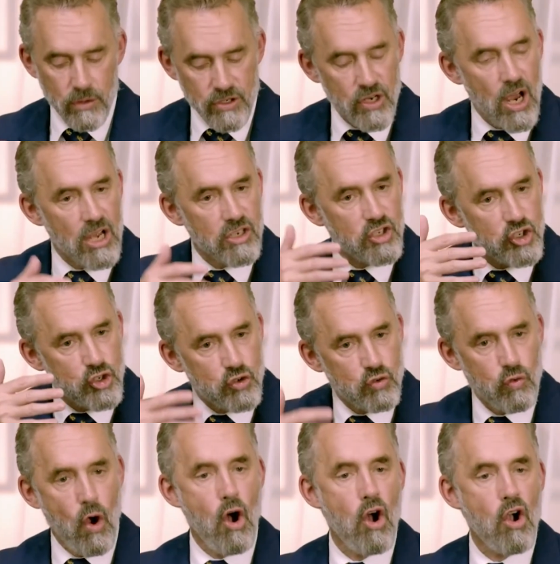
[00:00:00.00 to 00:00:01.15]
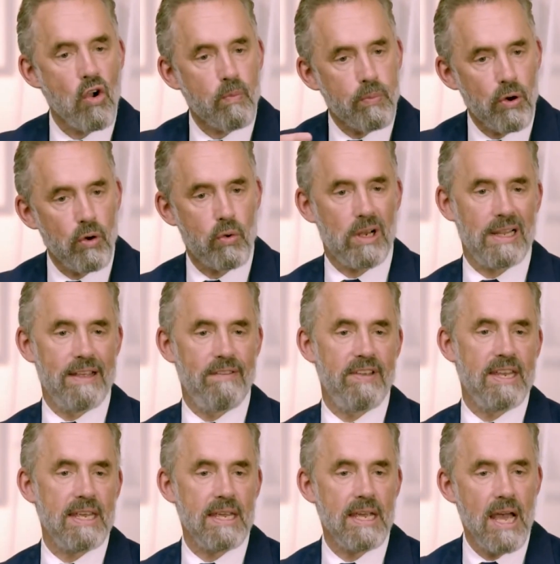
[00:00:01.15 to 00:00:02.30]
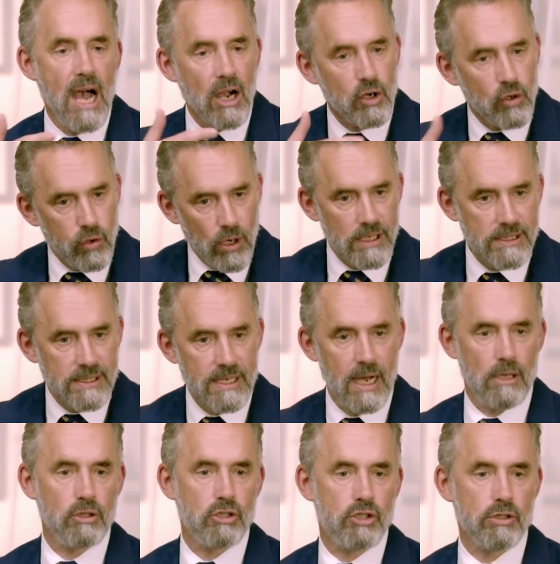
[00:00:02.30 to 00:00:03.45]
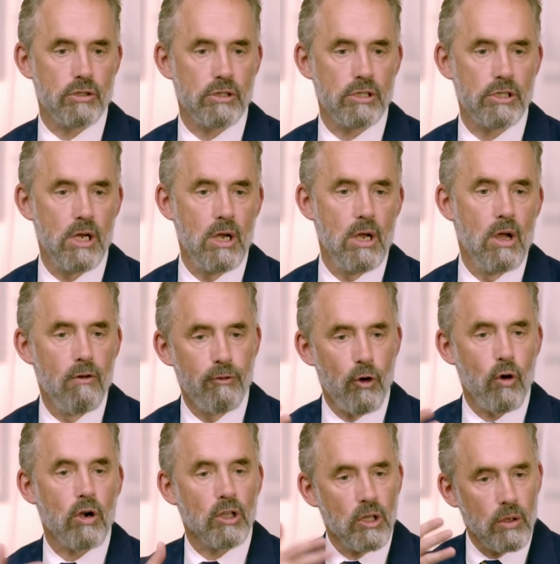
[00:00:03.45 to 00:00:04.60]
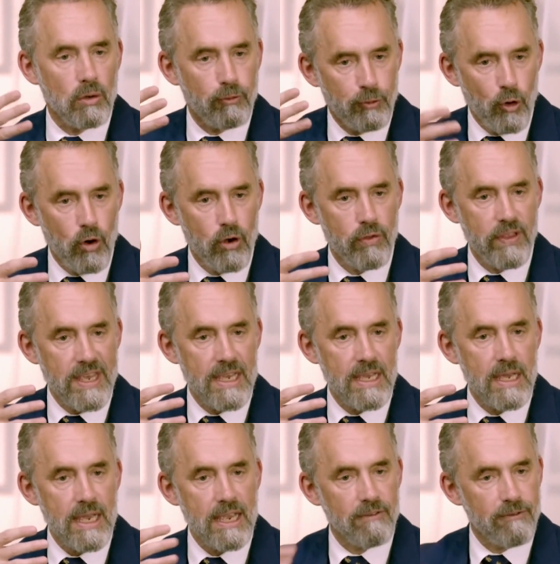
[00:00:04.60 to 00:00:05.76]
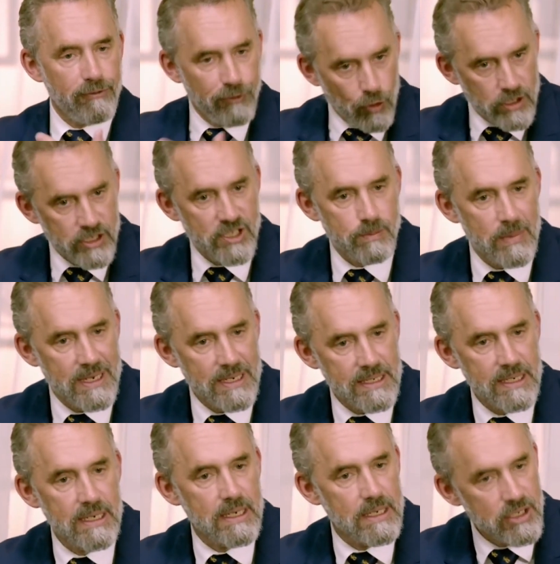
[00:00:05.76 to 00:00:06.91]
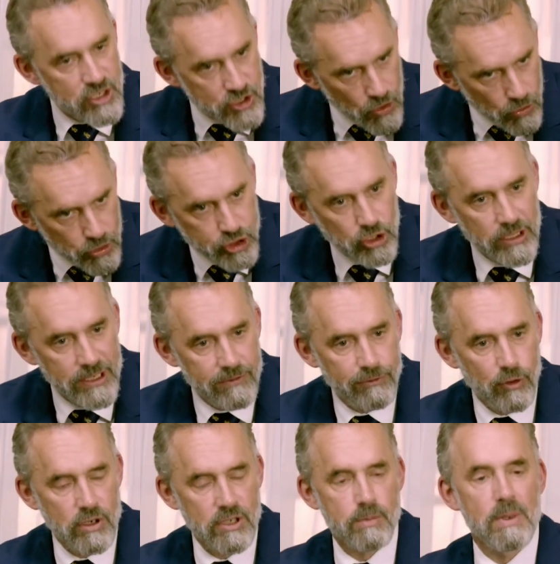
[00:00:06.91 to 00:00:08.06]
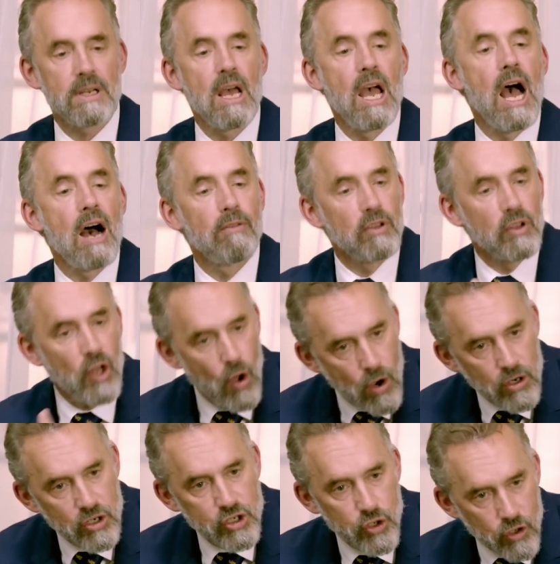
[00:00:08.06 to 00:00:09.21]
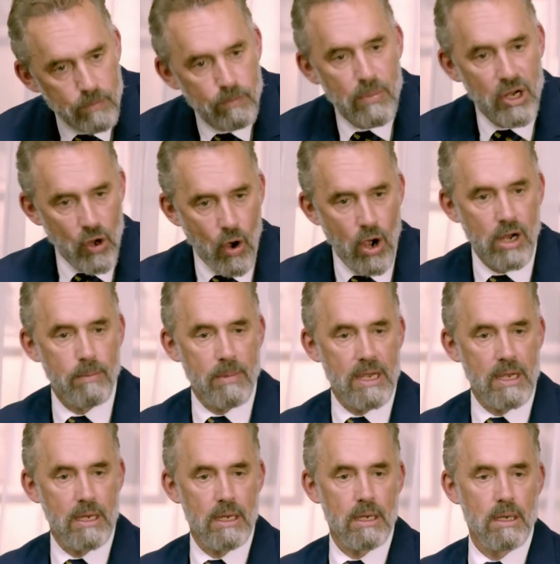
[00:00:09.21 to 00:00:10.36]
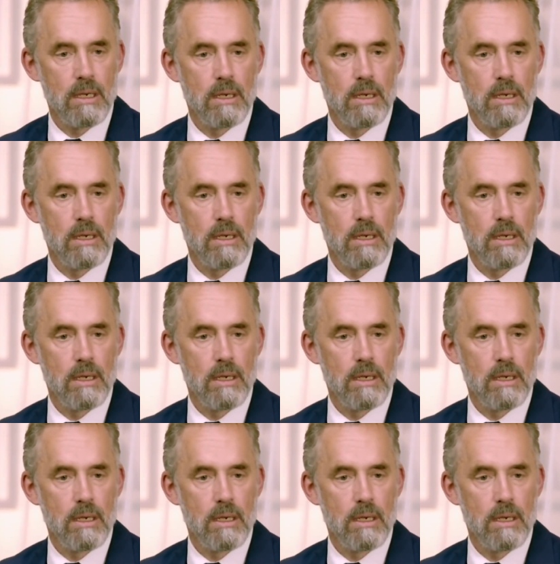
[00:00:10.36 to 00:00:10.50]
There's a strong proclivity across cultures for the enforcement, social enforcement of long-term monogamy.